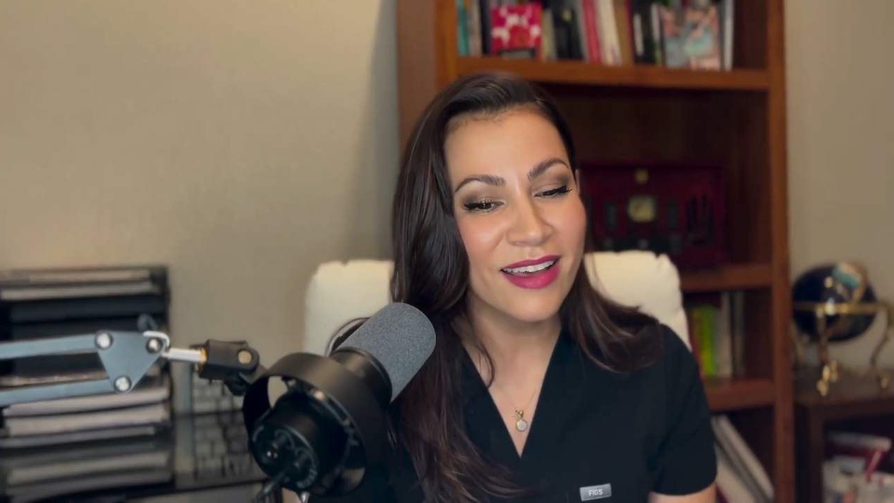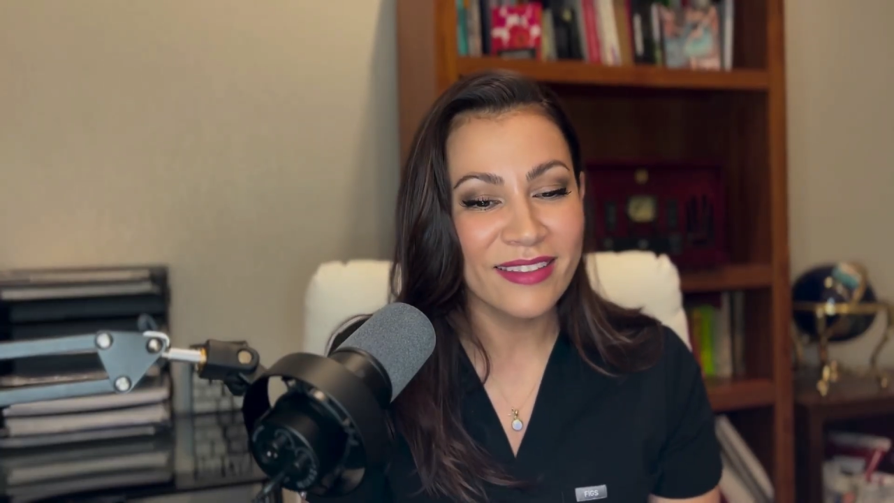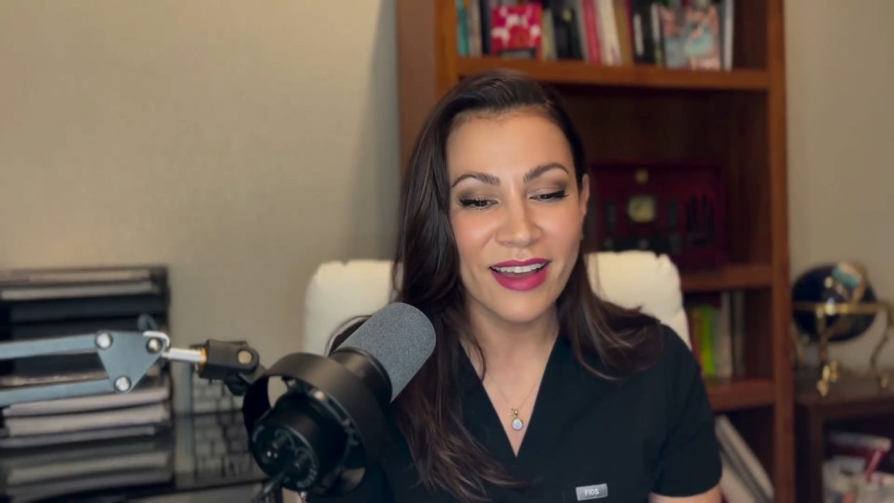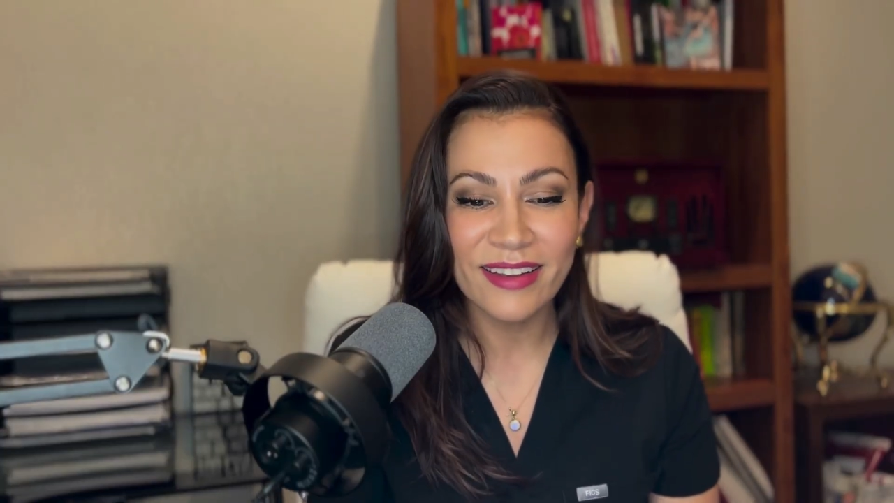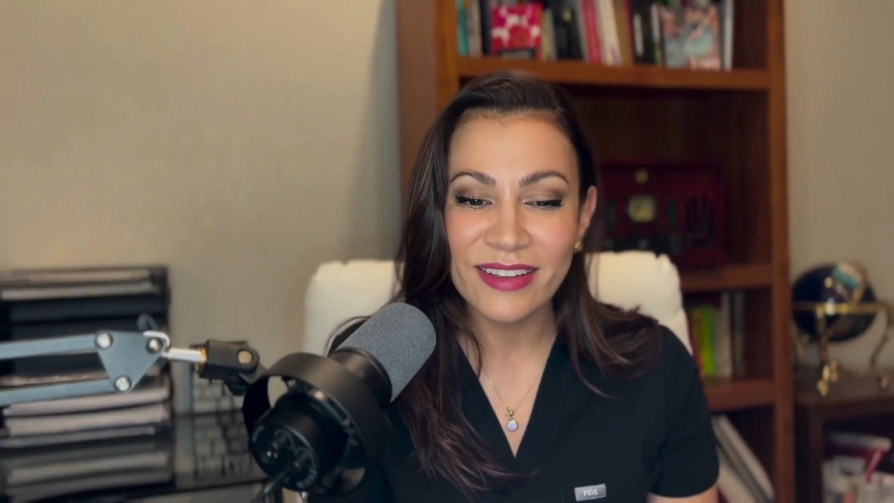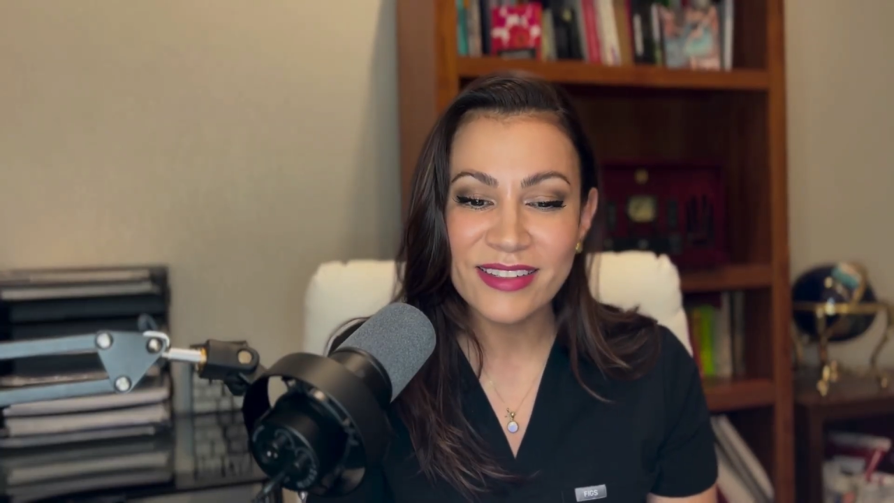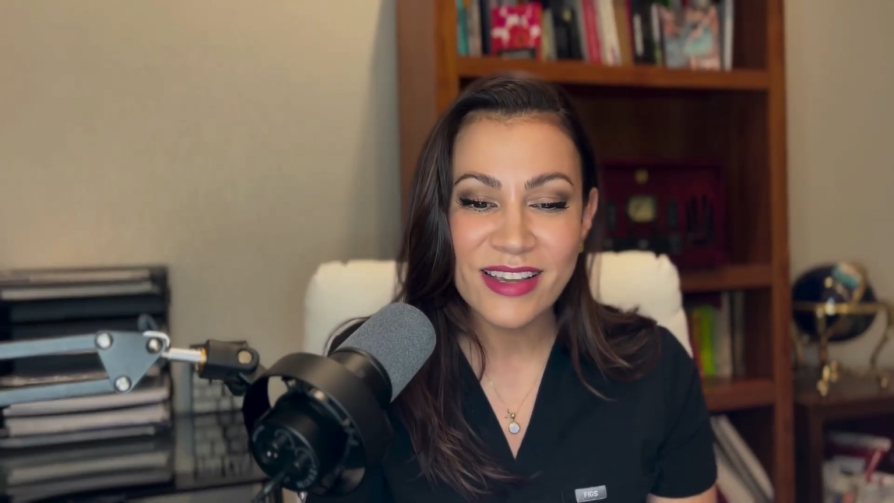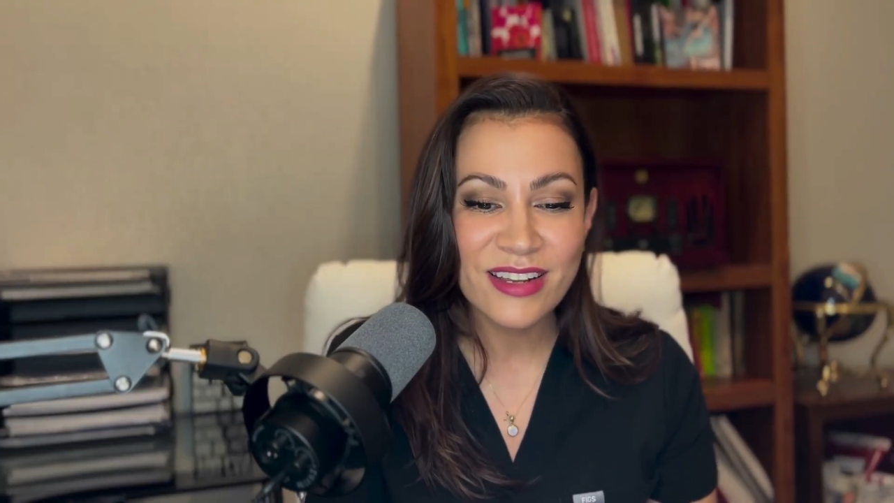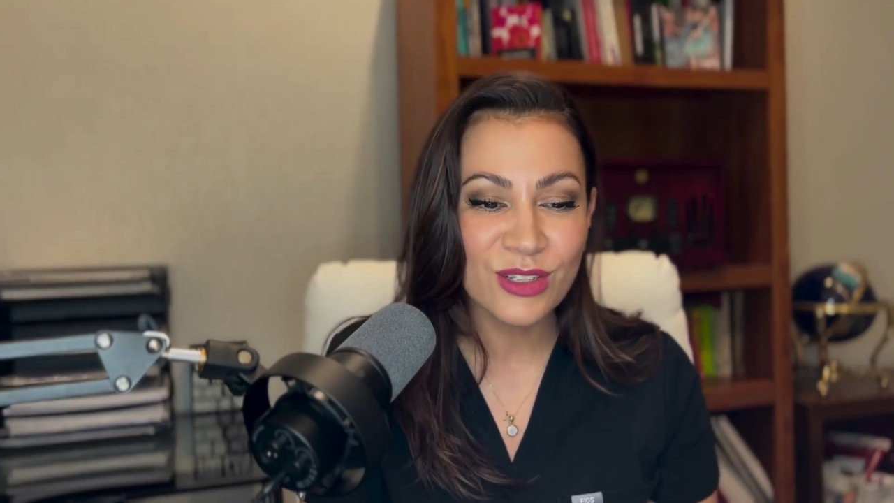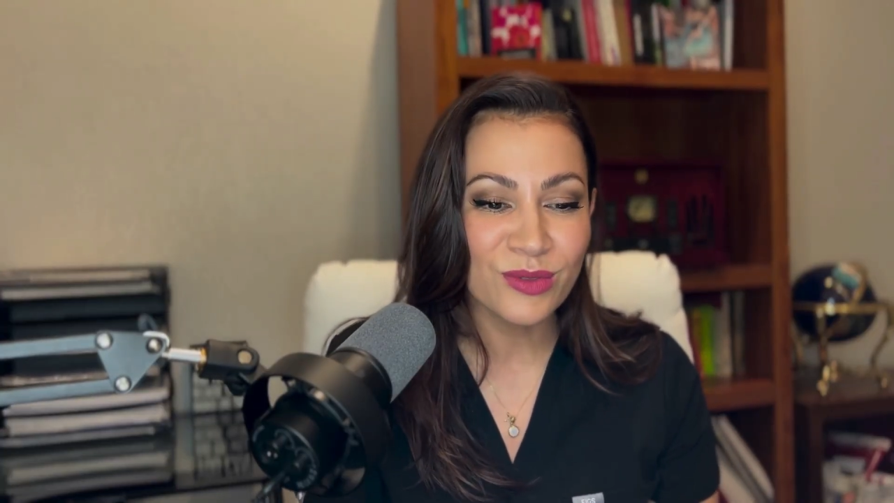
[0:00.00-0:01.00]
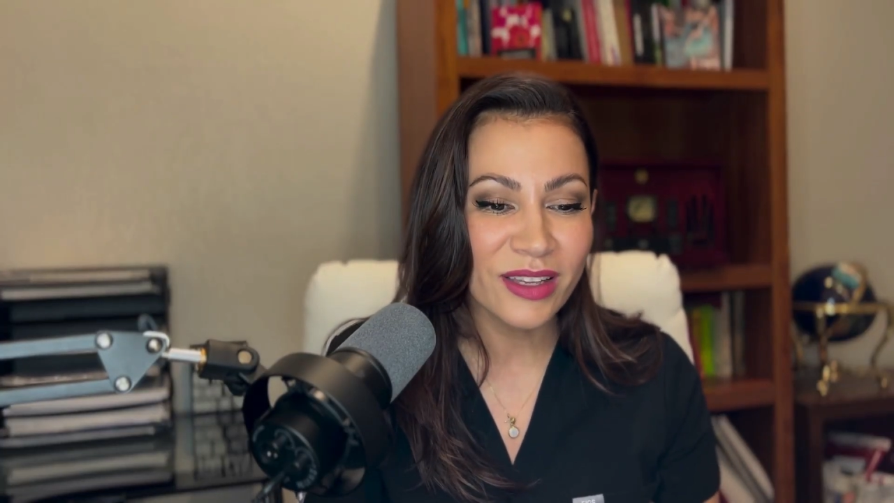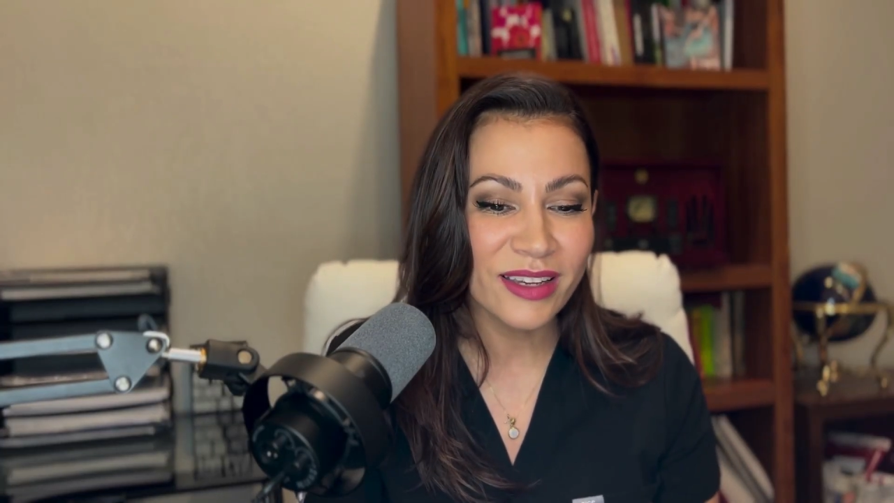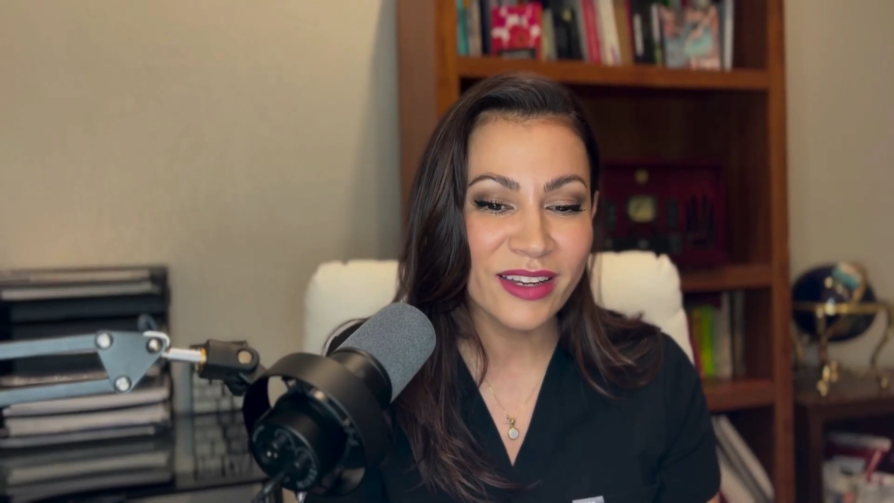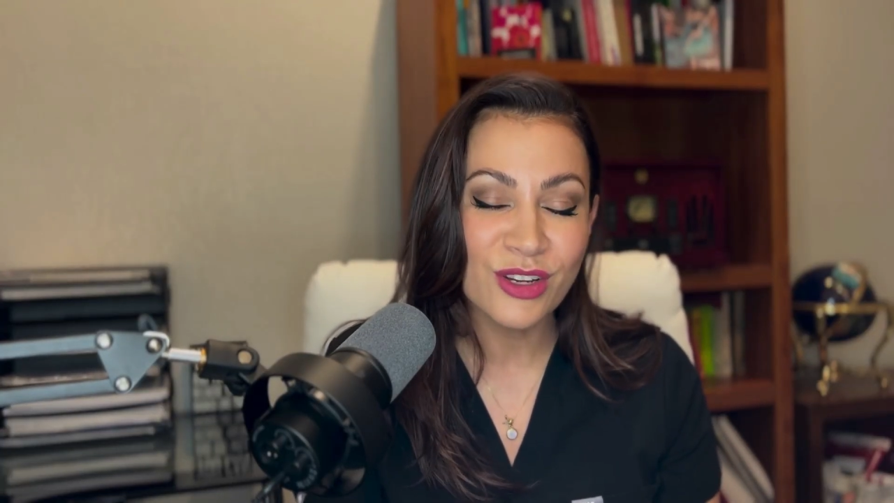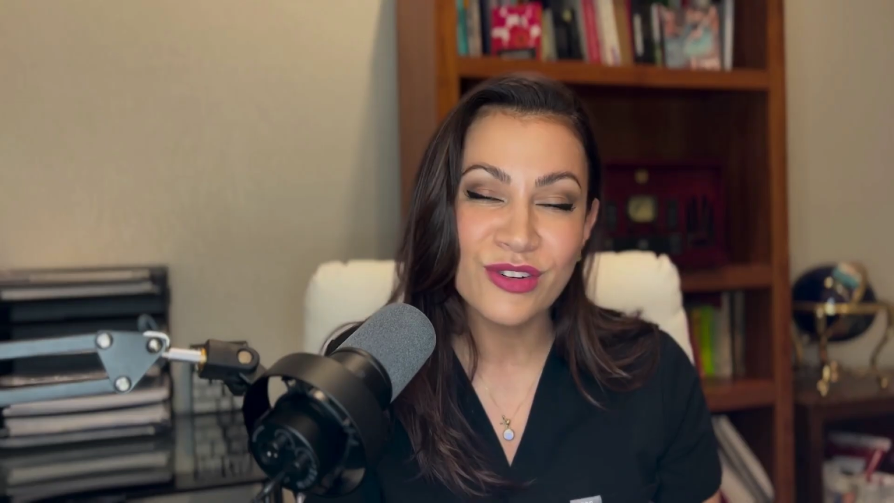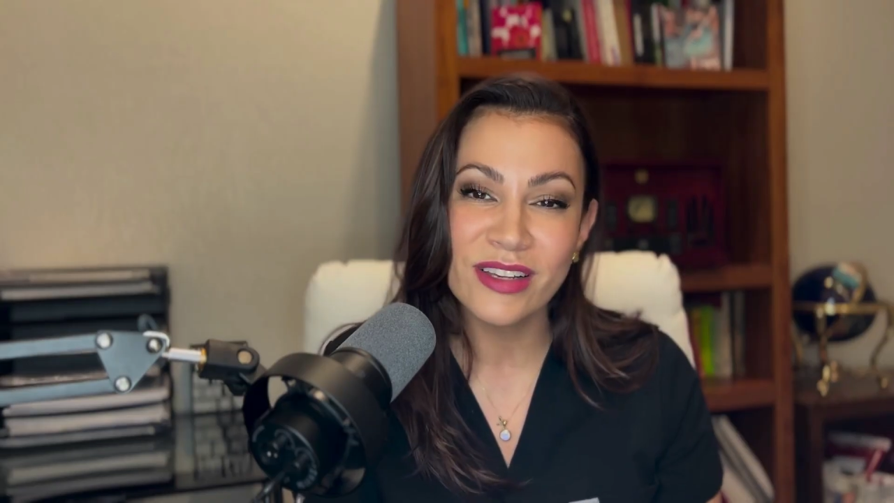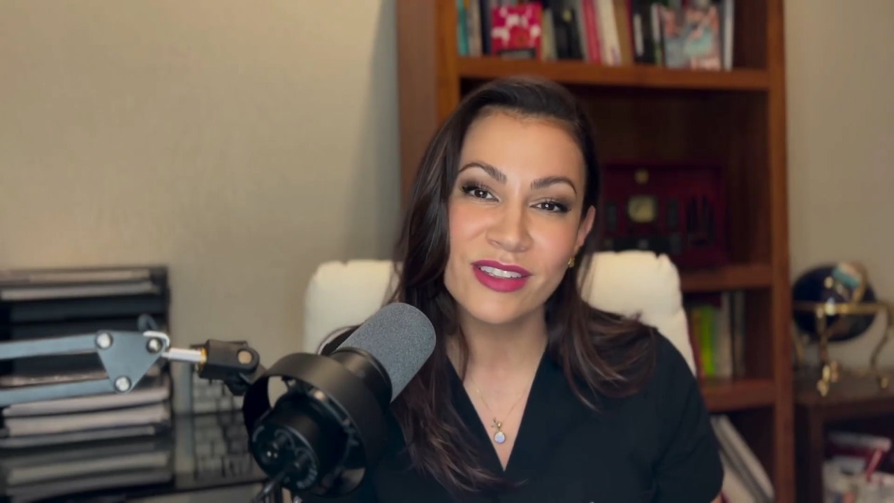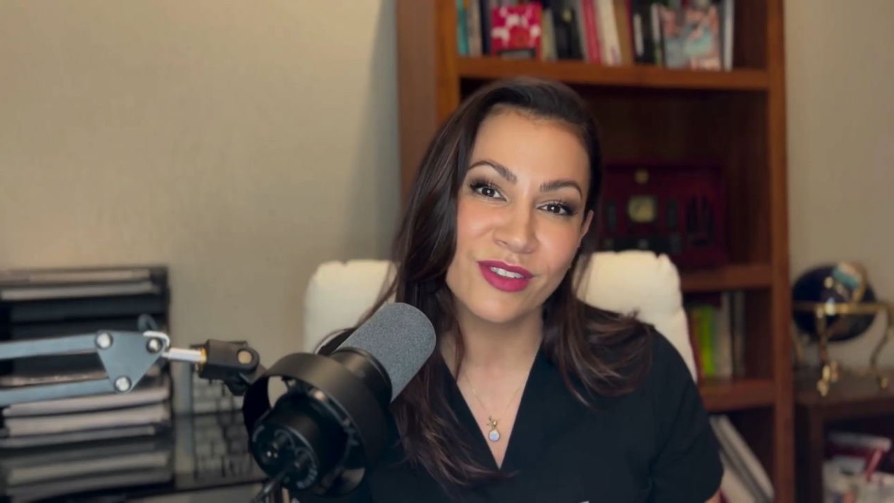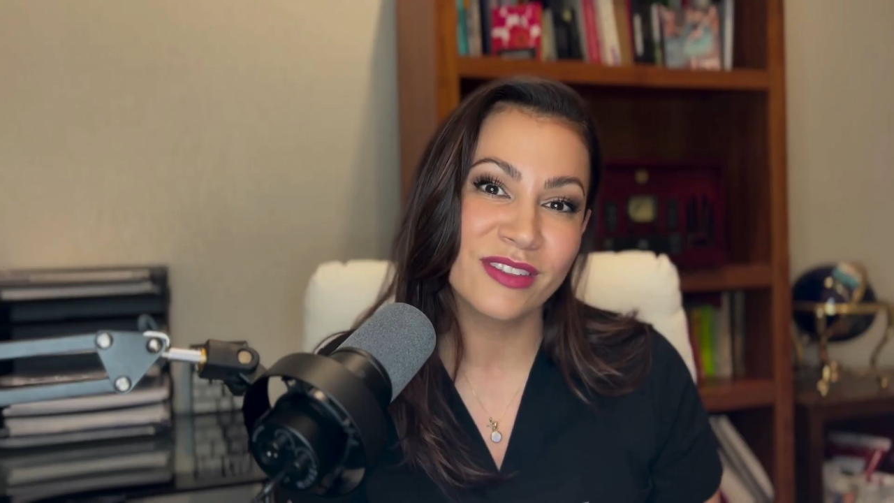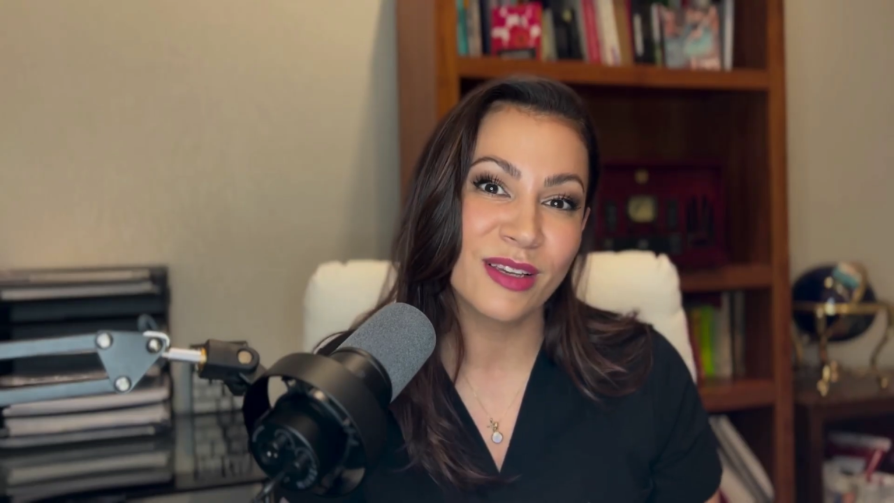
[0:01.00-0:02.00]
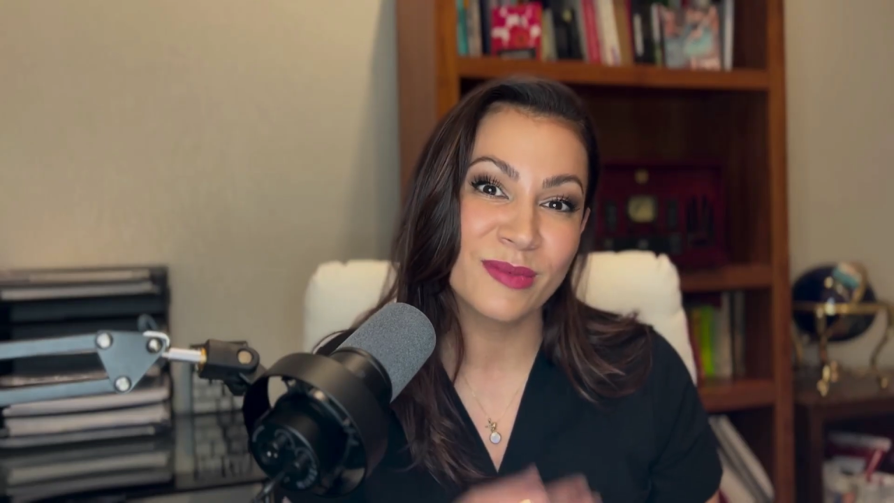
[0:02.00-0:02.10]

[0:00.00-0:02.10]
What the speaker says: that nicotine is really going to increase those sleep